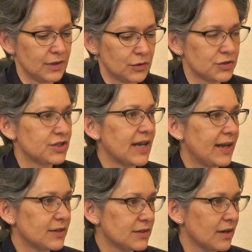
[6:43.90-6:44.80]

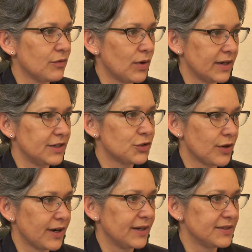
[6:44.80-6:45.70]
sense of what each
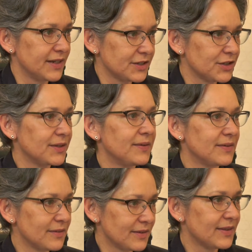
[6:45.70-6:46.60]

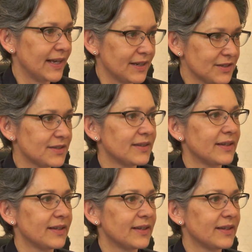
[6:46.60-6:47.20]
organization thinks,